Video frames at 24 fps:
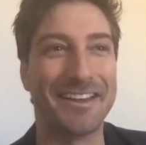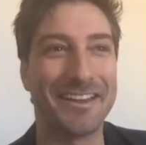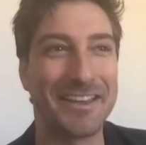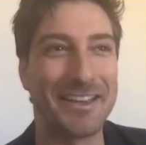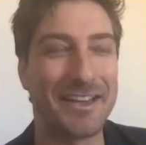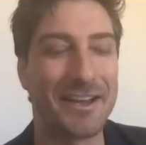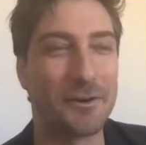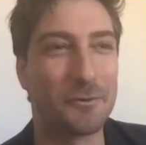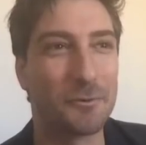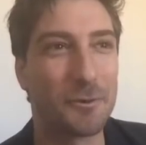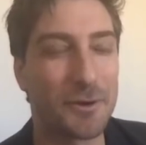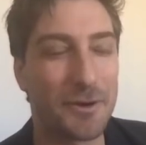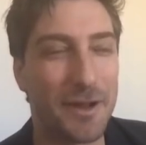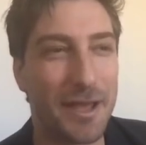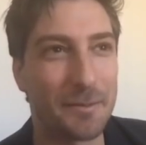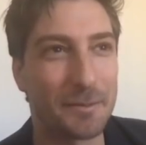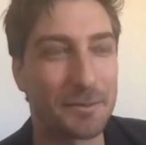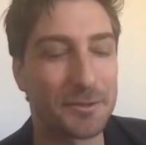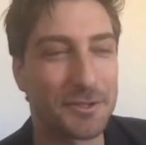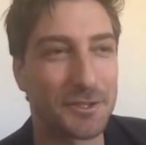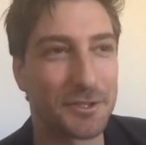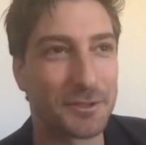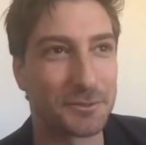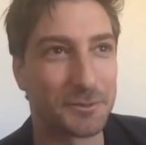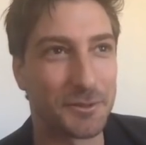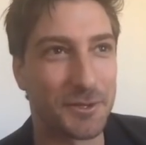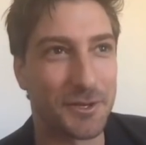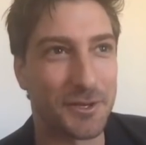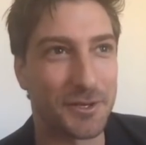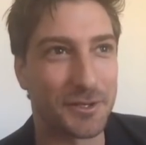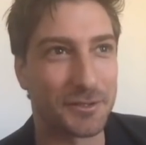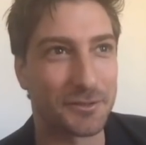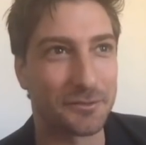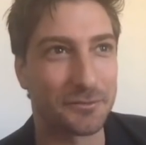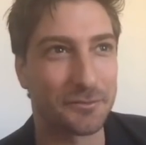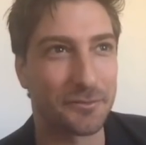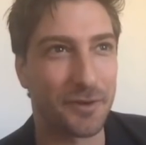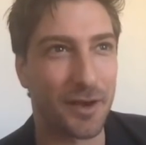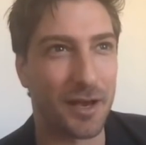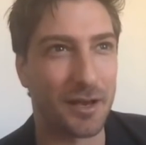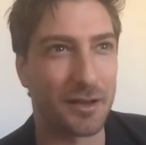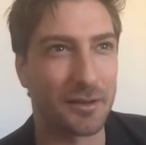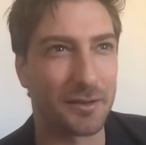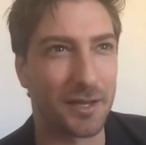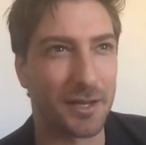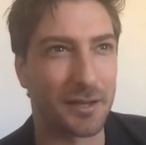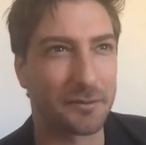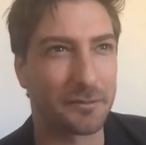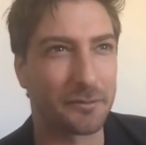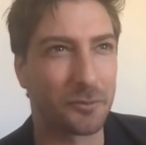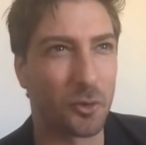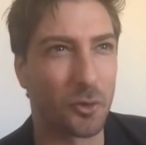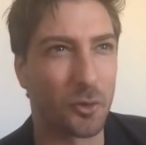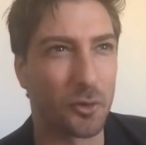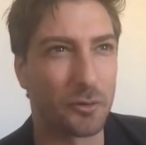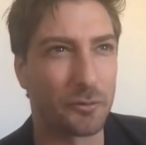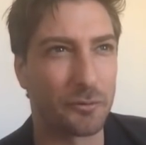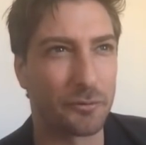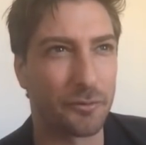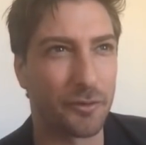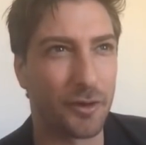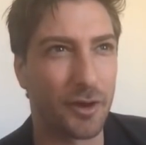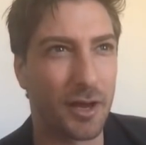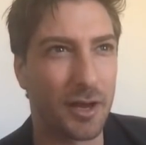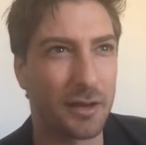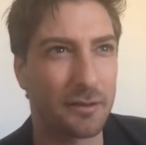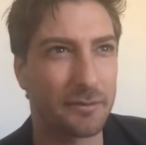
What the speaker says: Yeah, what episodes were those? Like 4 and 5?